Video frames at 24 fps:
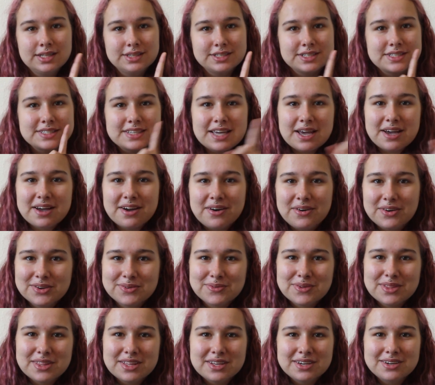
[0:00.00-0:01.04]
Let's get on
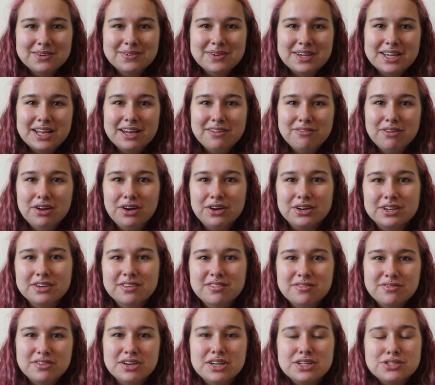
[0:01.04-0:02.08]
with the weekly vlog.
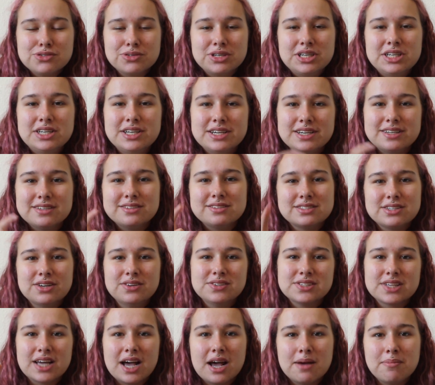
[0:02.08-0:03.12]
First read is
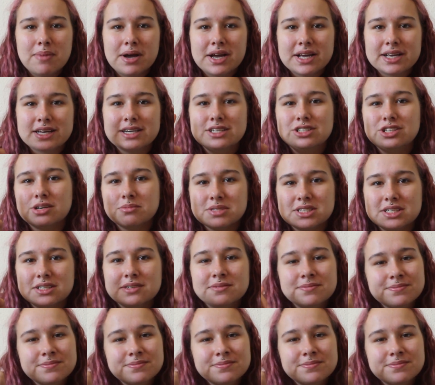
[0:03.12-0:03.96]
Stone Sky by Jemisin.